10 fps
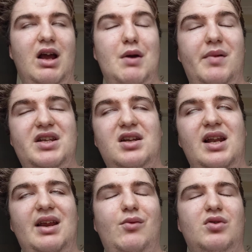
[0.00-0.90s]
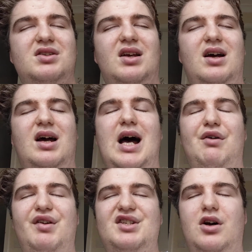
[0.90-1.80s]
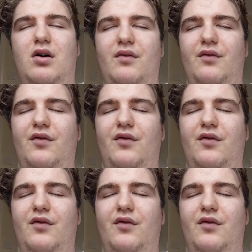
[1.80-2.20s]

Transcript: immediately once I restart